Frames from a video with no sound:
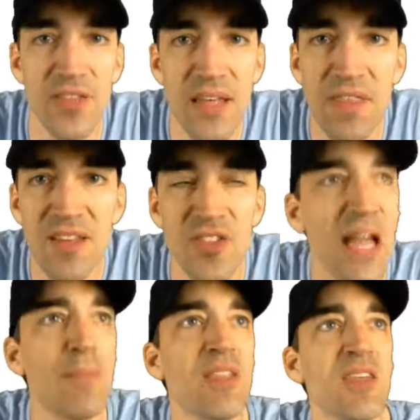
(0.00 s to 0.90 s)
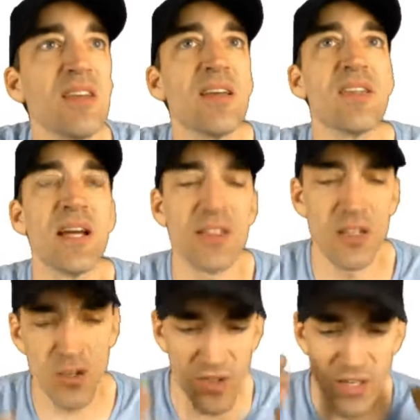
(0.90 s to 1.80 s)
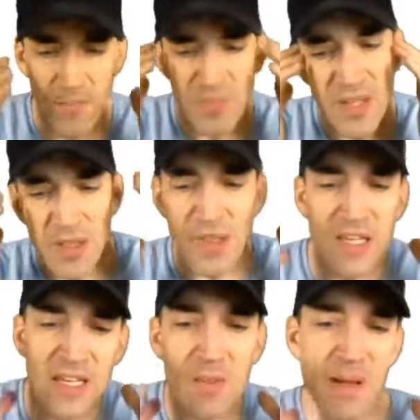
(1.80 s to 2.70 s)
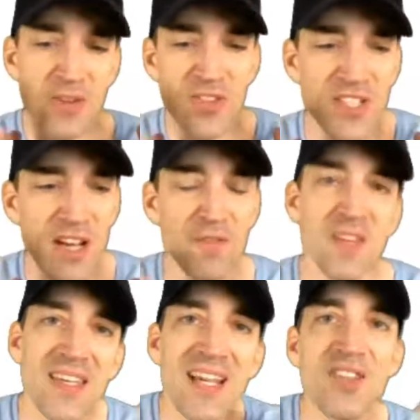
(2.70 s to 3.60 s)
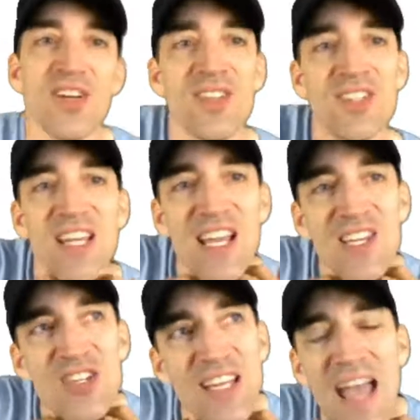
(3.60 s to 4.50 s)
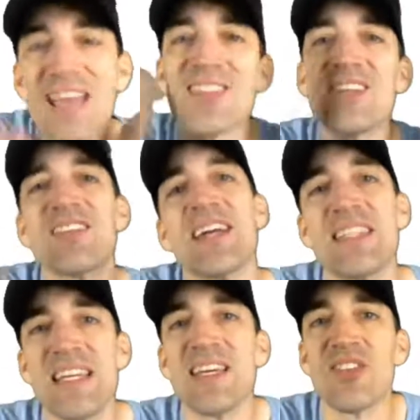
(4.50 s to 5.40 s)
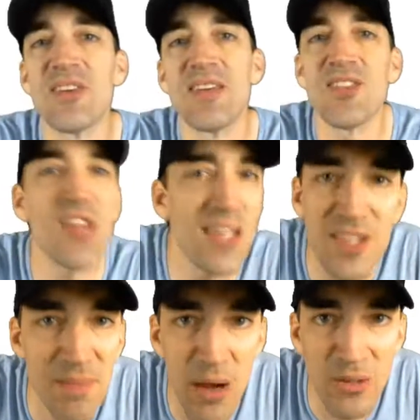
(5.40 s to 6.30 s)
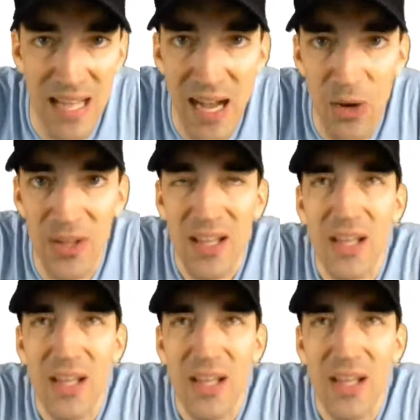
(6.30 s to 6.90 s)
They think Simon Sinek is out there just thinking about stuff, and then he gets on stage and he has these ideas and he says them out loud.